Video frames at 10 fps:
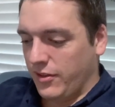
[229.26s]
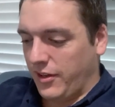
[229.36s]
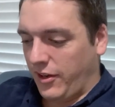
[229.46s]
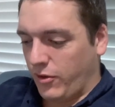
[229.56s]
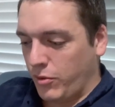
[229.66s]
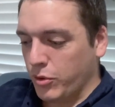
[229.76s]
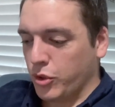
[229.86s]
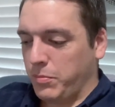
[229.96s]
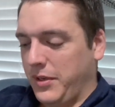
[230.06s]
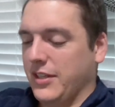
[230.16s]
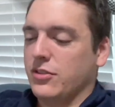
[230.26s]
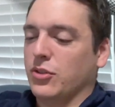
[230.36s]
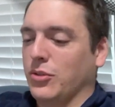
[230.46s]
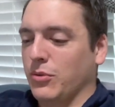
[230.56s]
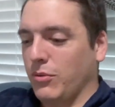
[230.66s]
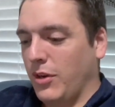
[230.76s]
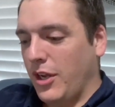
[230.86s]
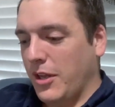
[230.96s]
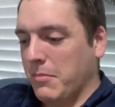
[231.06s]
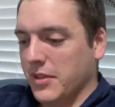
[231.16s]
a crucial piece to
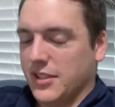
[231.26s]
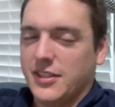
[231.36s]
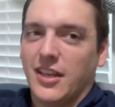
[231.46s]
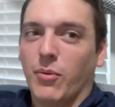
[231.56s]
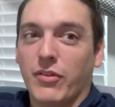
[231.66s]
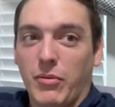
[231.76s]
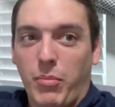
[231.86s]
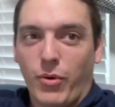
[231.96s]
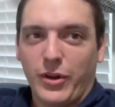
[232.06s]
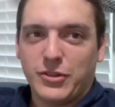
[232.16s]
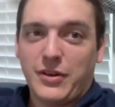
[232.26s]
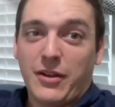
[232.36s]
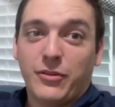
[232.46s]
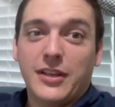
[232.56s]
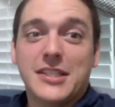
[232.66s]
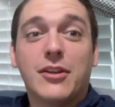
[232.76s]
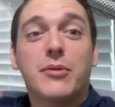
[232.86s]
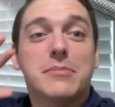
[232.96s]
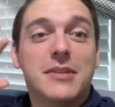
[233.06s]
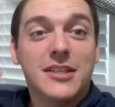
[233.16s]
business day one reporting. So not only is it
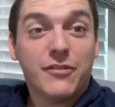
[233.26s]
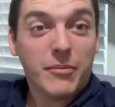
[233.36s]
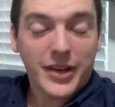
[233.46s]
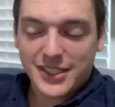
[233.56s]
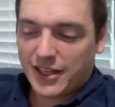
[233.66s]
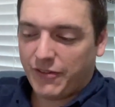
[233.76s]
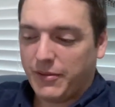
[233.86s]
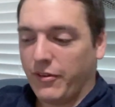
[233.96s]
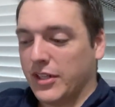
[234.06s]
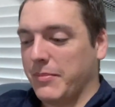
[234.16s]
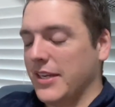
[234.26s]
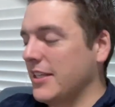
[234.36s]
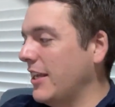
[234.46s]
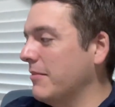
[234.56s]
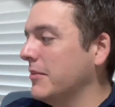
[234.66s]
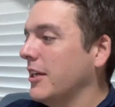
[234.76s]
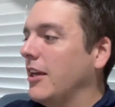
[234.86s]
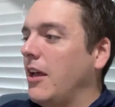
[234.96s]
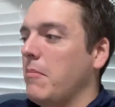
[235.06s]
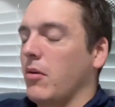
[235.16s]
always busy for myself and the rest of my team,
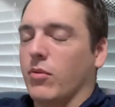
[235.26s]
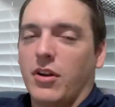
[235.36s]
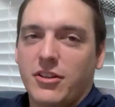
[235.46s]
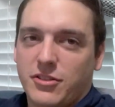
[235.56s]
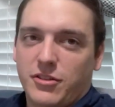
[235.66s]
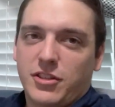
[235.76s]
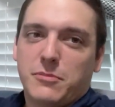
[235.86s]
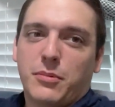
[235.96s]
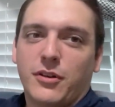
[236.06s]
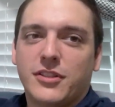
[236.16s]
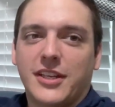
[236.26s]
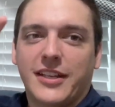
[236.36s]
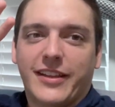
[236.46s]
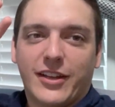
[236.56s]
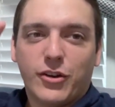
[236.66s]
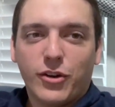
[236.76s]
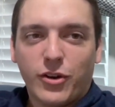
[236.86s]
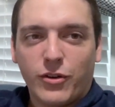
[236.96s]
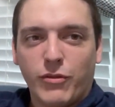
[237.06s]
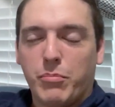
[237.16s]
but we're also dispersing like
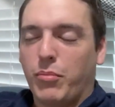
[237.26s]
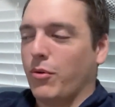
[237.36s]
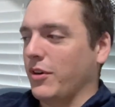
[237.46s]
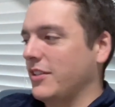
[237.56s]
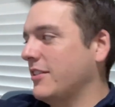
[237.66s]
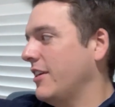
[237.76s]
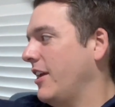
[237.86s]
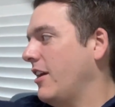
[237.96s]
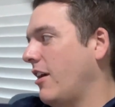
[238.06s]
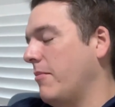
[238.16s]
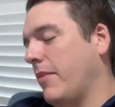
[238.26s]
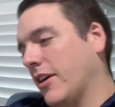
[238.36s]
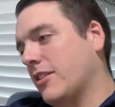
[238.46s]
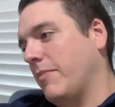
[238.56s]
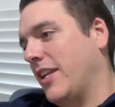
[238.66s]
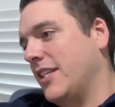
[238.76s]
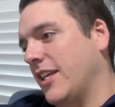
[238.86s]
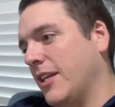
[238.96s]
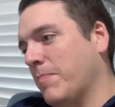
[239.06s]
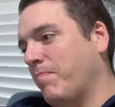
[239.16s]
her reports amongst my
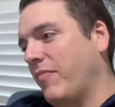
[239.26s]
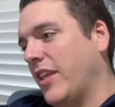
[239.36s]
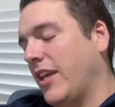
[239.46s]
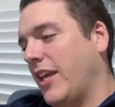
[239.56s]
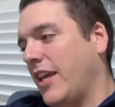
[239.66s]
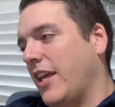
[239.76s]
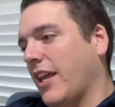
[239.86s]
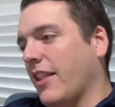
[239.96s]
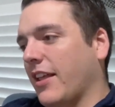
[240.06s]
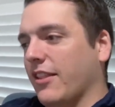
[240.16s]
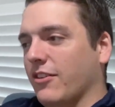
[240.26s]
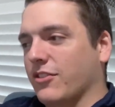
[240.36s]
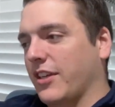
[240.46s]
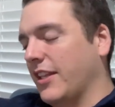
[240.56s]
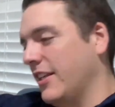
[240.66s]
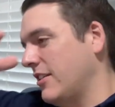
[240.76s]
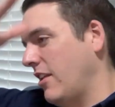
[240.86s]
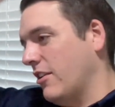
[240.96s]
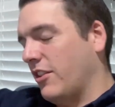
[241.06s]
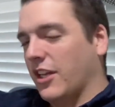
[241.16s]
team. And then there's like this
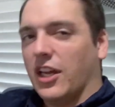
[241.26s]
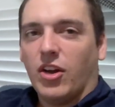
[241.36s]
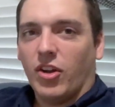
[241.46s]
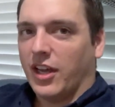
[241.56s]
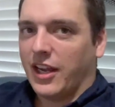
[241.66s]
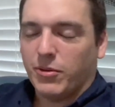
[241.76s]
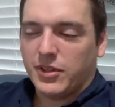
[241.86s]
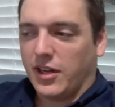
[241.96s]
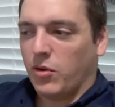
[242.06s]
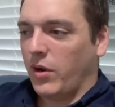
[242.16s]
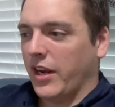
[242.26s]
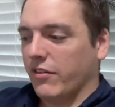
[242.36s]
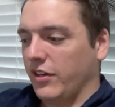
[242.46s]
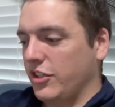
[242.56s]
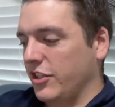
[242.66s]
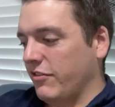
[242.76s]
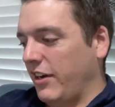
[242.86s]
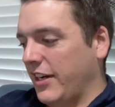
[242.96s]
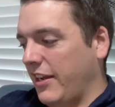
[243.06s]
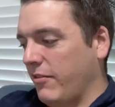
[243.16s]
other thing going on with the Hawaii region
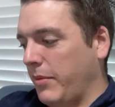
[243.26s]
right now